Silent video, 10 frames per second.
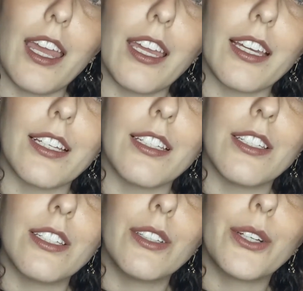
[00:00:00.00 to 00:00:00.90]

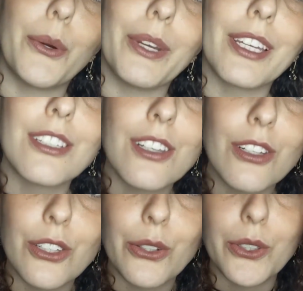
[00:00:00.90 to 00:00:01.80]
And going into
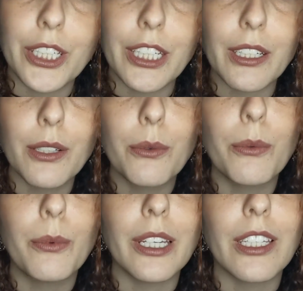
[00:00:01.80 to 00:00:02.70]
the new year,
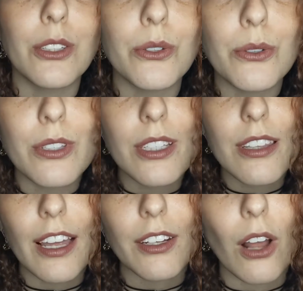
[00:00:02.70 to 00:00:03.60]
we can use
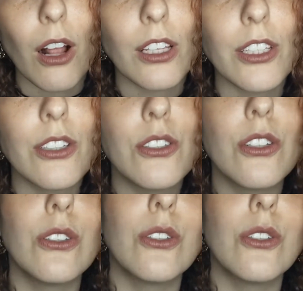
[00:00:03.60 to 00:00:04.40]
that knowledge